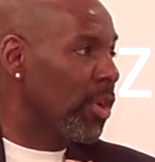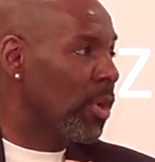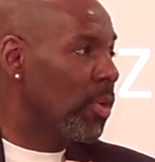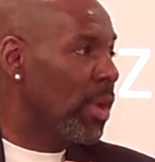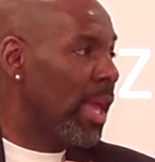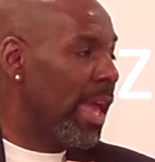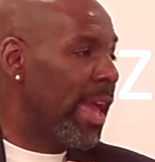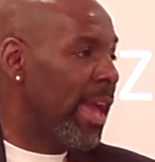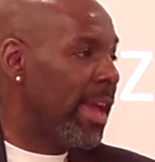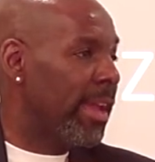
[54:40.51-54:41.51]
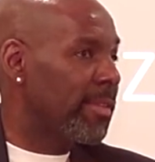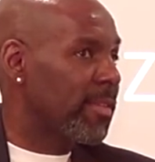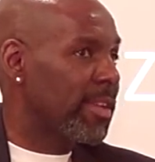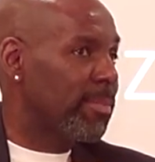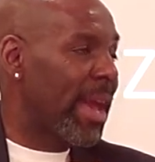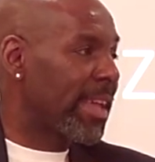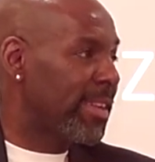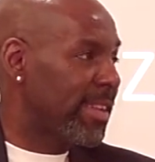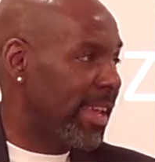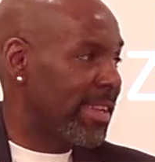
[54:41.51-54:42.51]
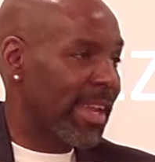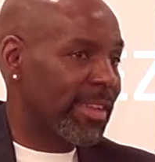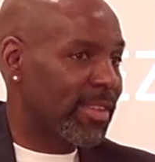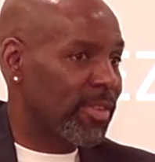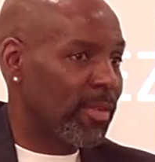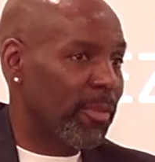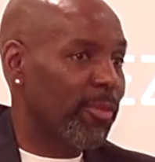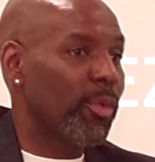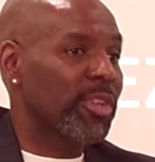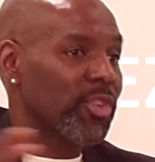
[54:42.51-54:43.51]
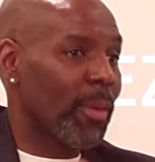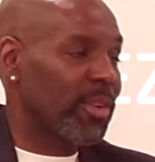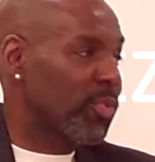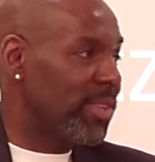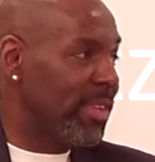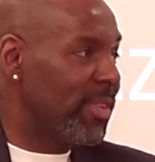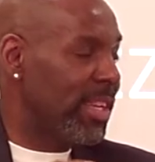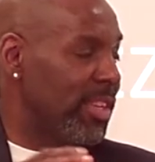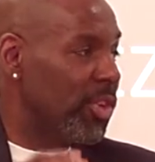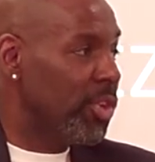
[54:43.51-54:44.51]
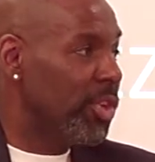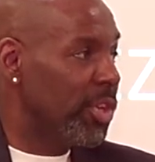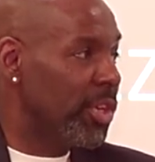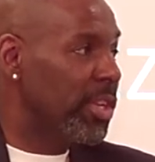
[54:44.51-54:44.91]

You know, And because back in the day, like before Starbucks was even in the hood,